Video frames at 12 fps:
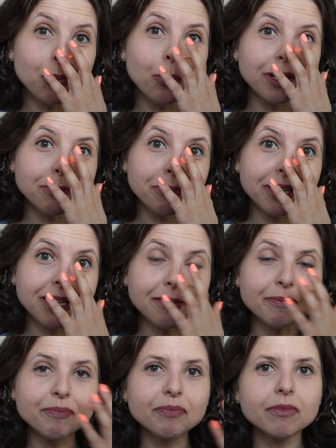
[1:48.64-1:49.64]
will
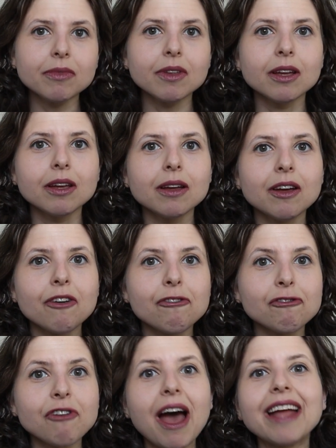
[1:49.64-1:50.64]
be
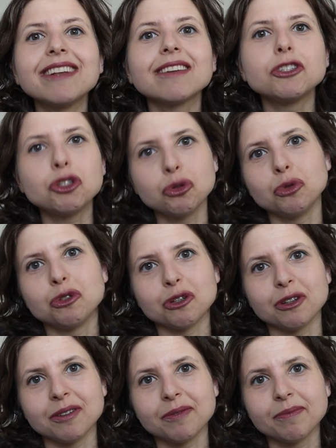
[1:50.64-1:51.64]
find a
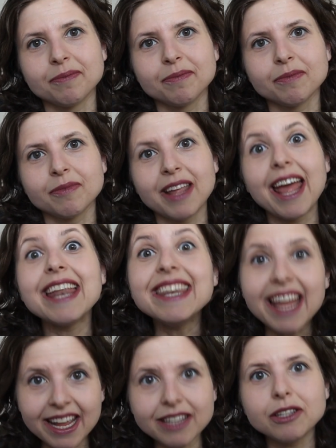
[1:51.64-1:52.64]
tutor, a
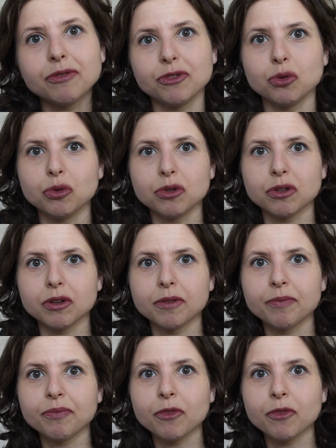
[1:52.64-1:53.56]
native tutor.